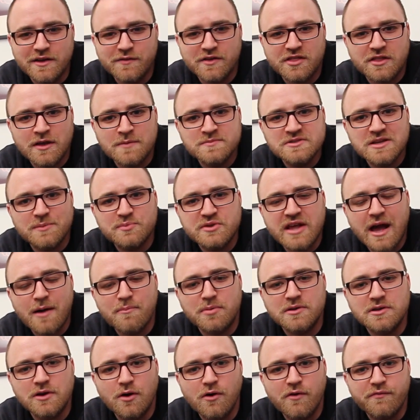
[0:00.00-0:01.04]
Leave a thumbs up
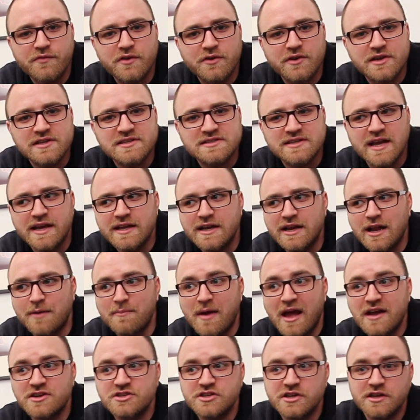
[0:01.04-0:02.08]
down below if you're excited.
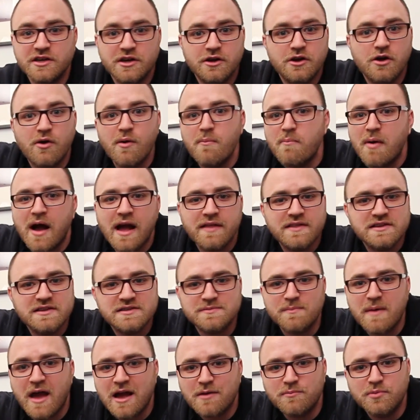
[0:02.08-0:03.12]
I'm actually gonna go and buy
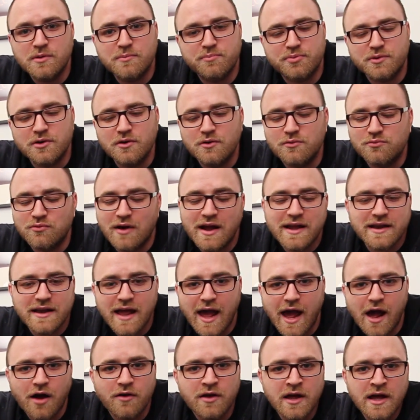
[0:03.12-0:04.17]
this MacBook Pro right
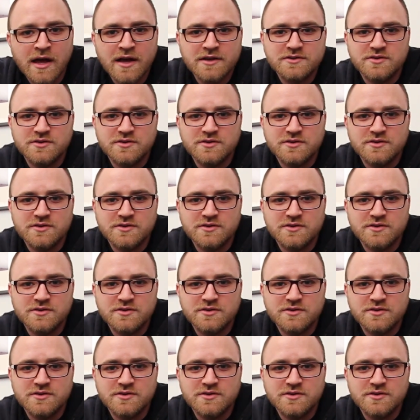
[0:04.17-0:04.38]
now.